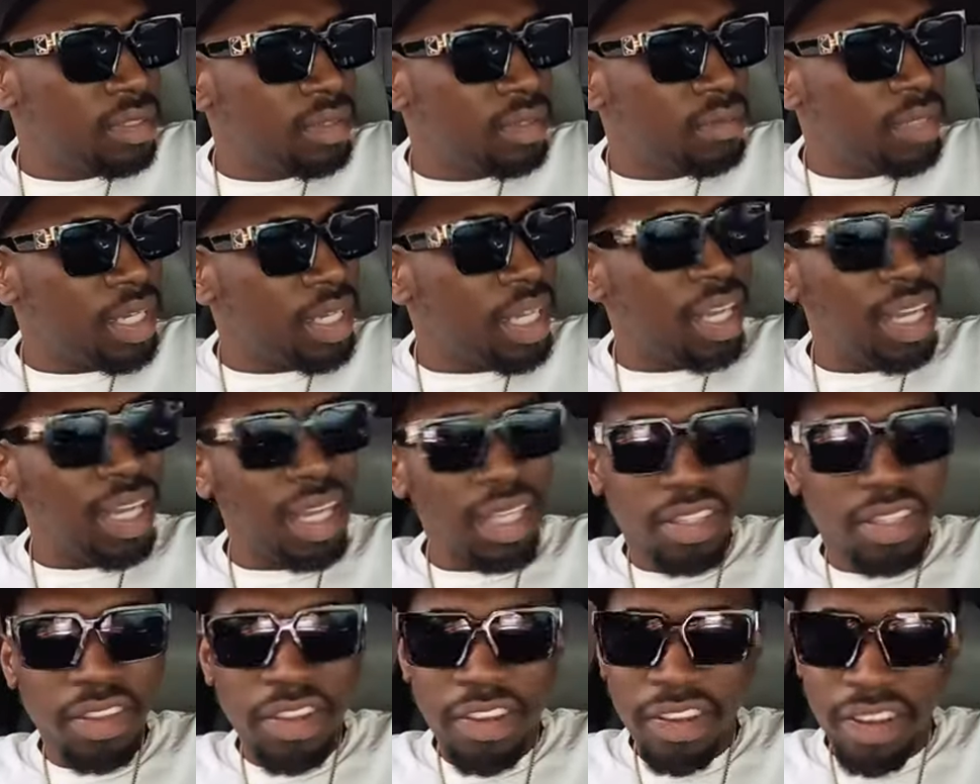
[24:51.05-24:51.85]
My
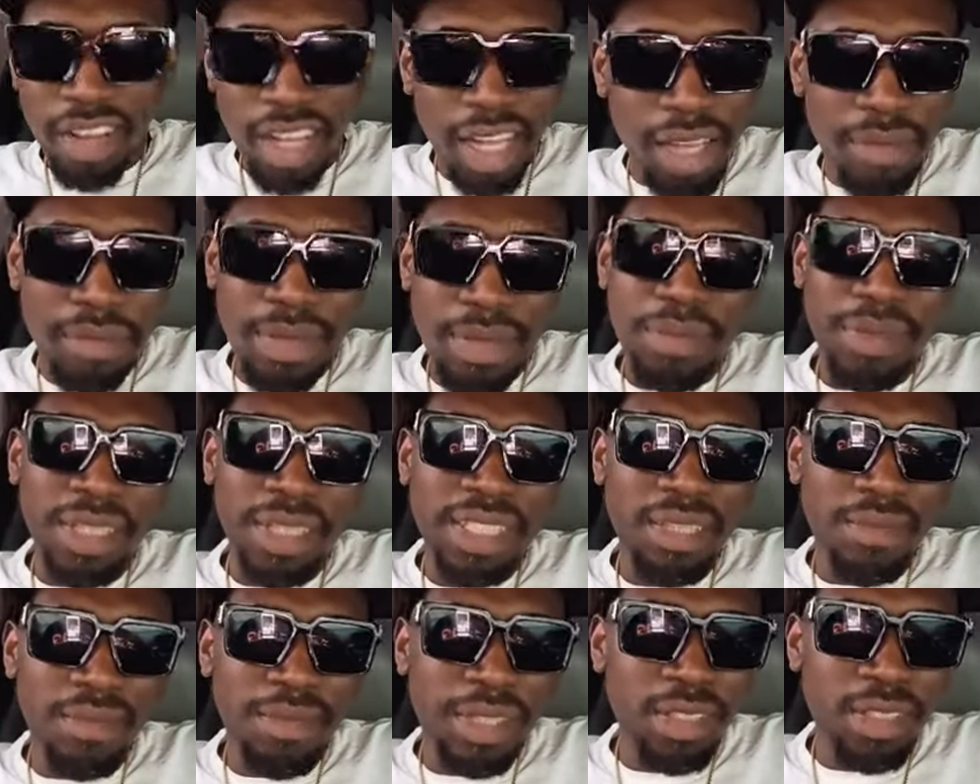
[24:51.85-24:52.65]
heart cry. Remember
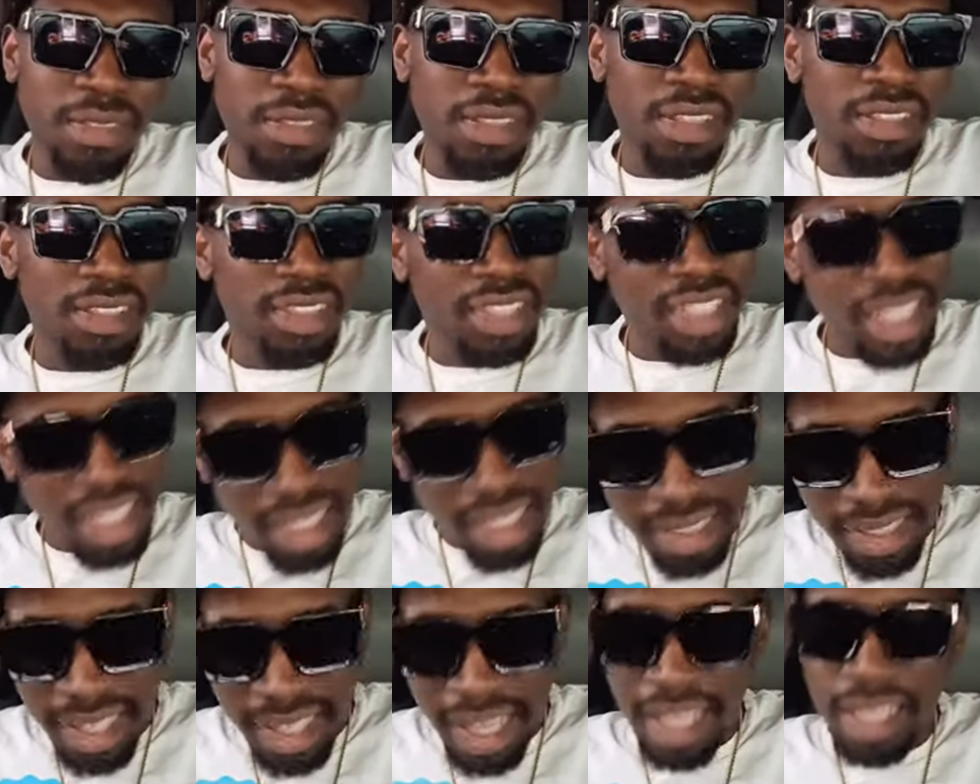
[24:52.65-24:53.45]
some used to sell
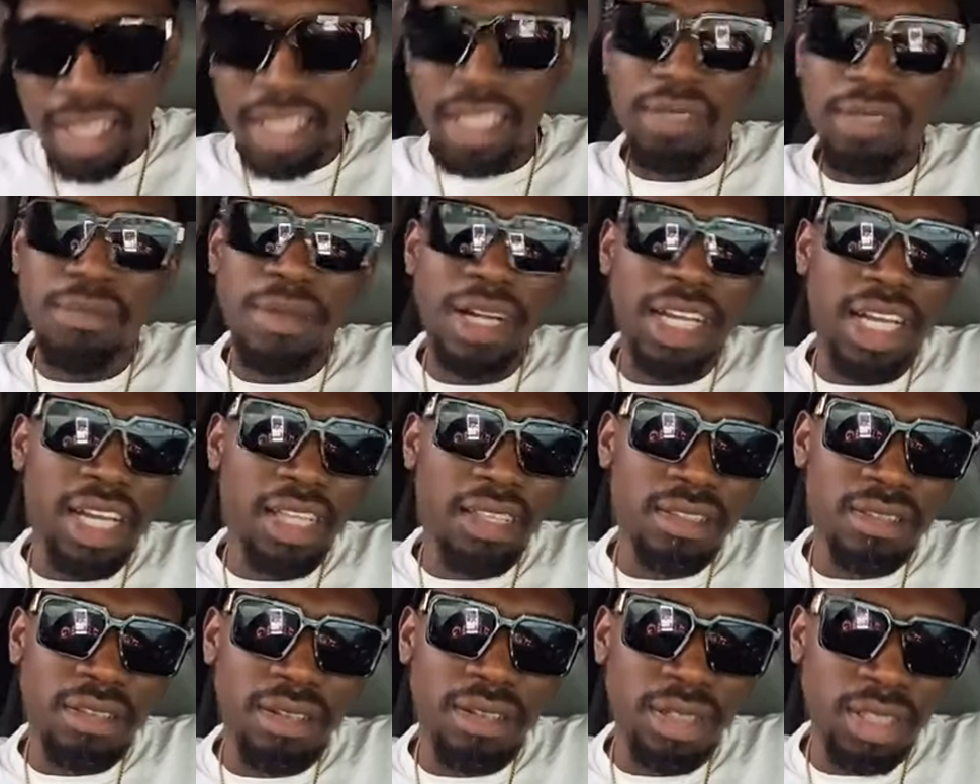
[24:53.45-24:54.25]
scandal bag
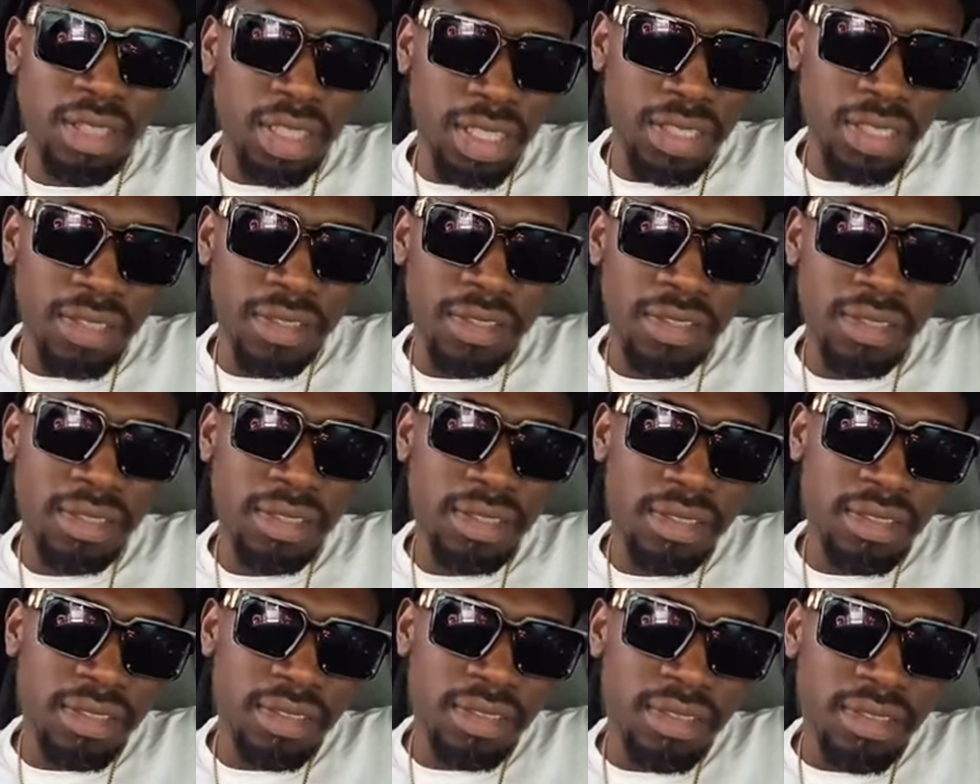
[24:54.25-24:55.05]
of town, you know.
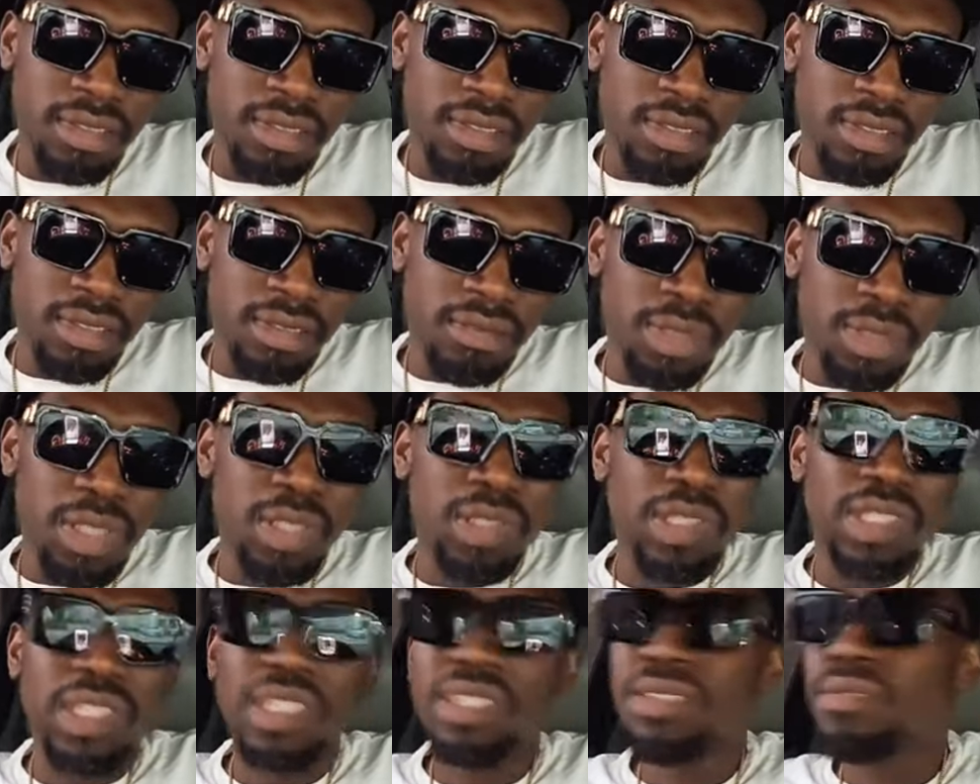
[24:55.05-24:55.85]
Me
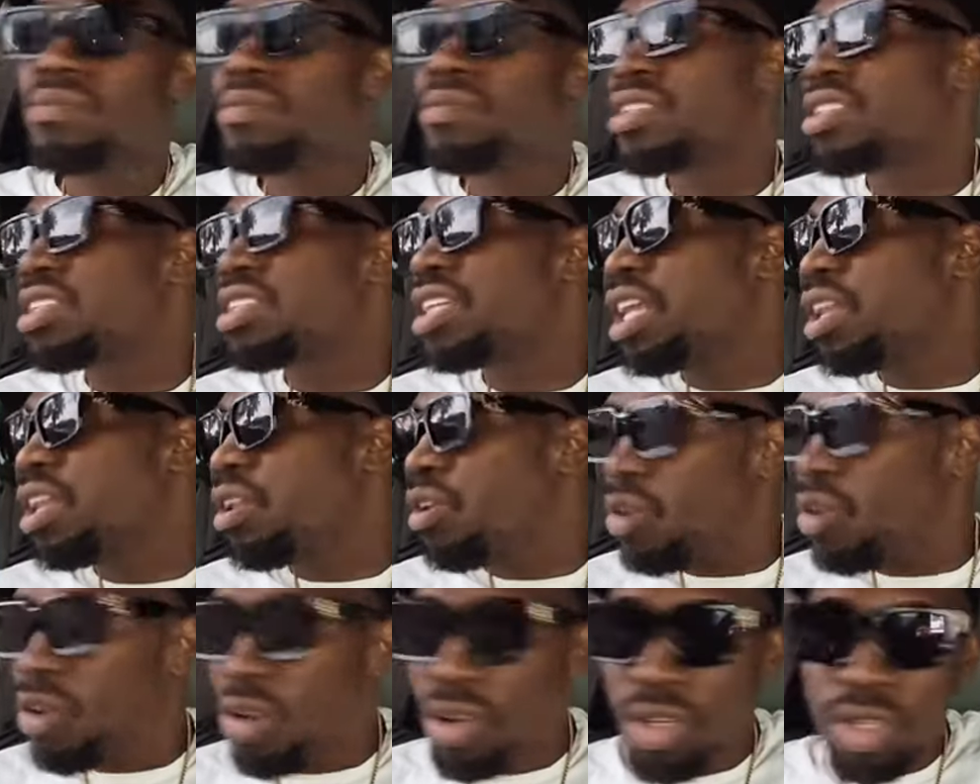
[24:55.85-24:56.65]
used to sell
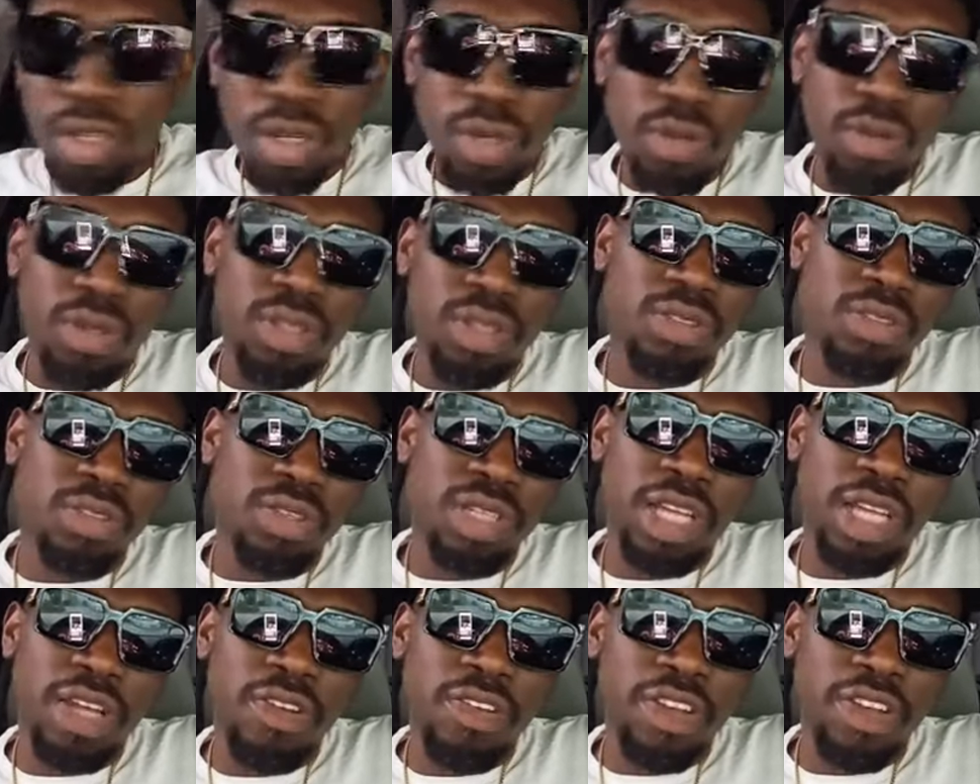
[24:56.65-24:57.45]
old clothes
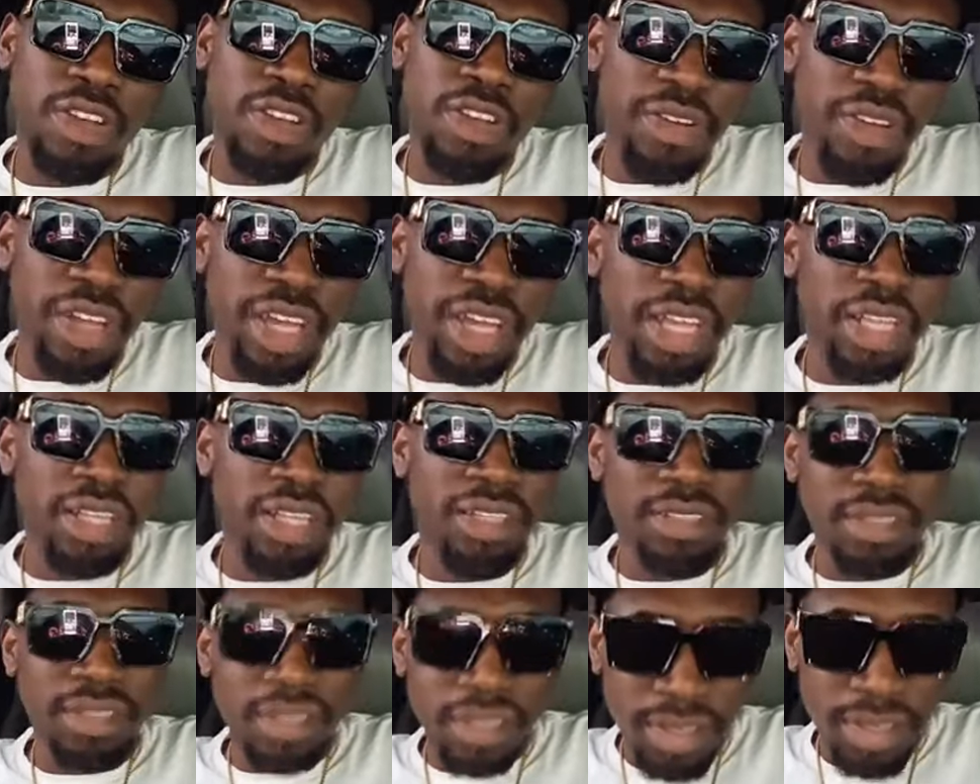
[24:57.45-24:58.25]
on a rare, you know.